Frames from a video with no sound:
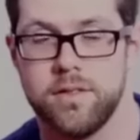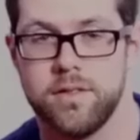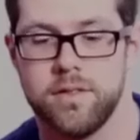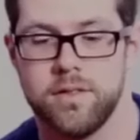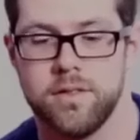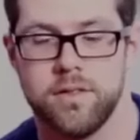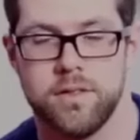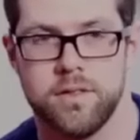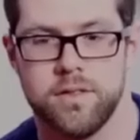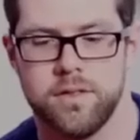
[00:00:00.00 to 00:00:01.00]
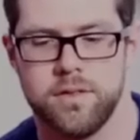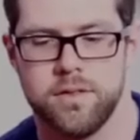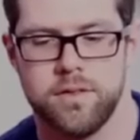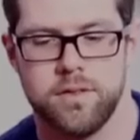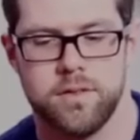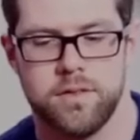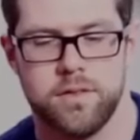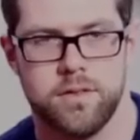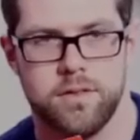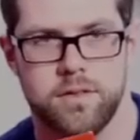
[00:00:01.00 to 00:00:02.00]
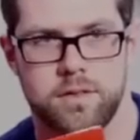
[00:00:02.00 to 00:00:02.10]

[no speech]